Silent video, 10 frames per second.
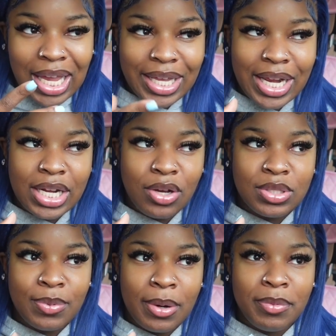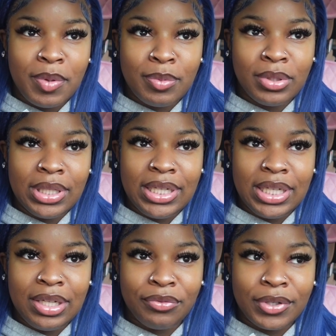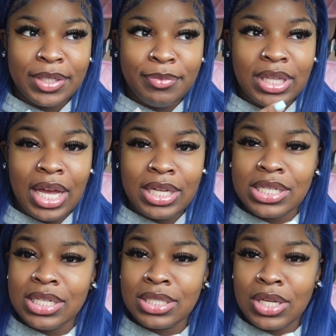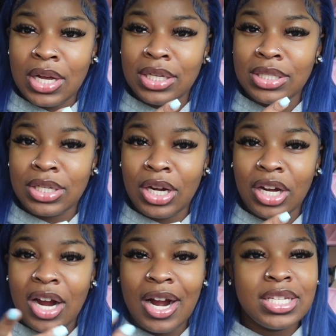and I know it's probably people looking in front of me like she's talking to her car.